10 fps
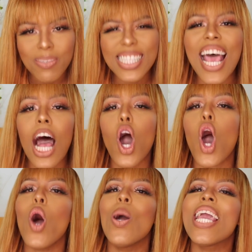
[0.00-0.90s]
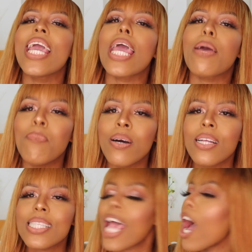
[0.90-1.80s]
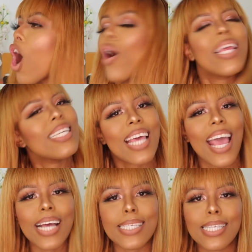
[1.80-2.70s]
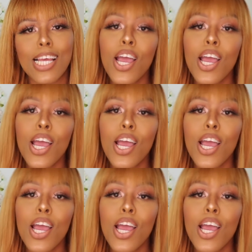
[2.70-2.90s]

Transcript: Tell on him. Tell on his ass.